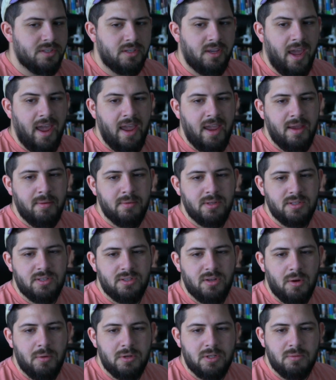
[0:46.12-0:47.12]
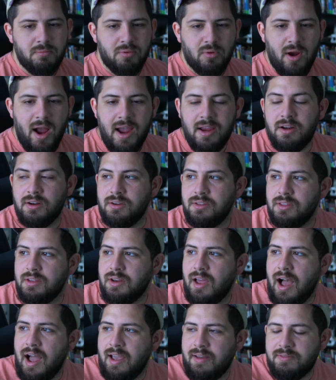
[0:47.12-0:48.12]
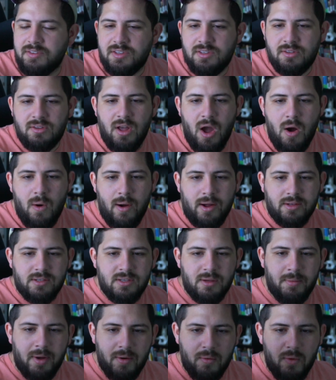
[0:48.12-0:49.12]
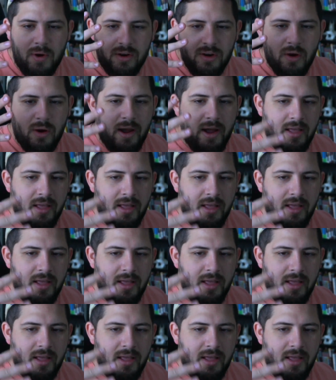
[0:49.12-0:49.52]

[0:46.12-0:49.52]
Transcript: This game is so much brighter than... I have snow outside my window.